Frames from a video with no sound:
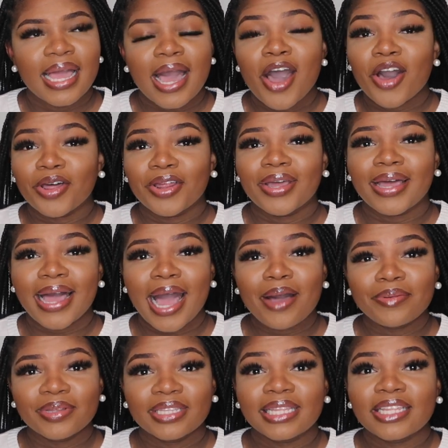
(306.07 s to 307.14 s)

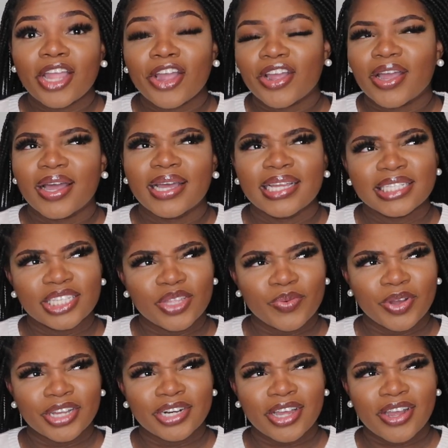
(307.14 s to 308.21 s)
I would not, is it the
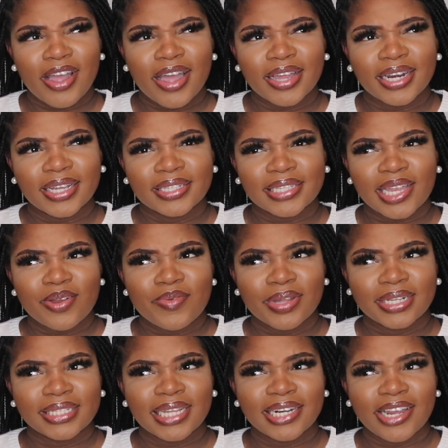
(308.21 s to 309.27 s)
word narcotics? I don't
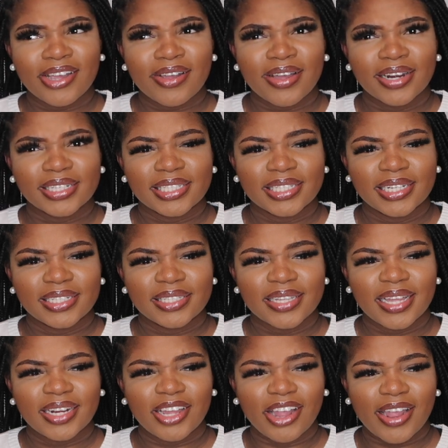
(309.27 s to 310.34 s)
want to say narcotics and it's
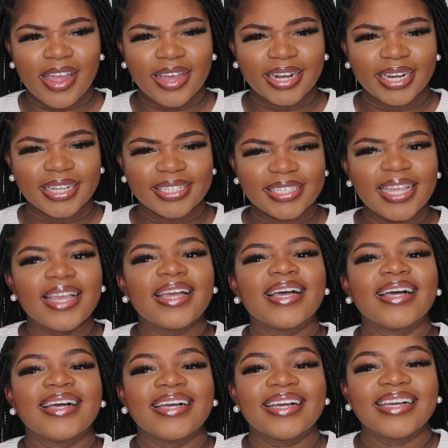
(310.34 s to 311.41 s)
not narcotics.
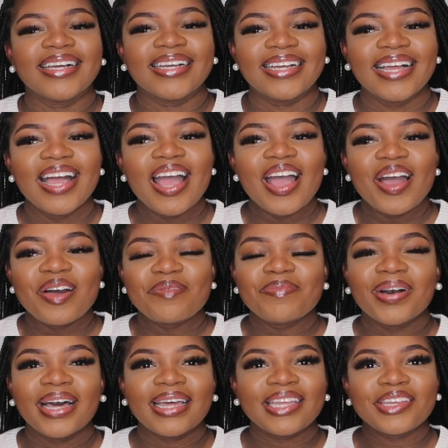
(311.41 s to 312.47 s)

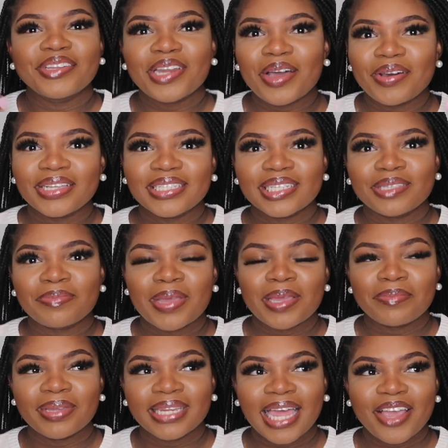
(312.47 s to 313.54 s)
But you know, it just
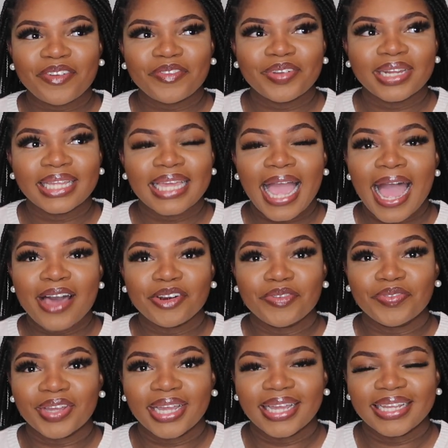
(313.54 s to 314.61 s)
made me like really out
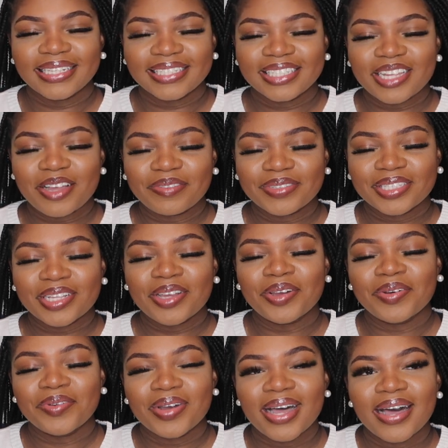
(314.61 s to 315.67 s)
of it and stuff.
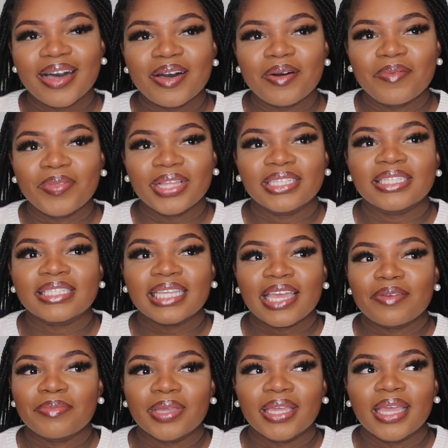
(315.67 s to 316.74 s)
So they just
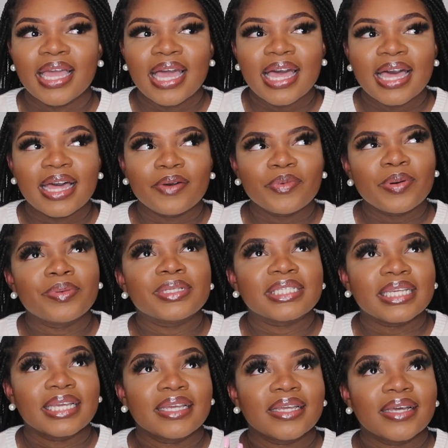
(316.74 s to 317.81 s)
gave me, what was
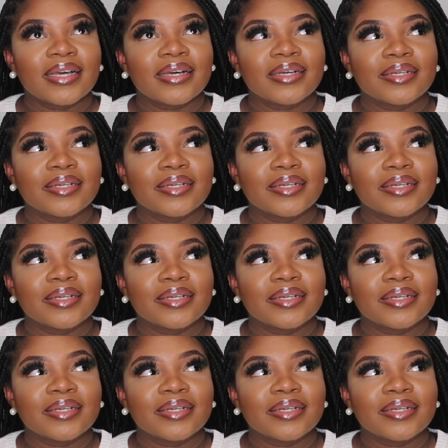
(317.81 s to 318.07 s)
it?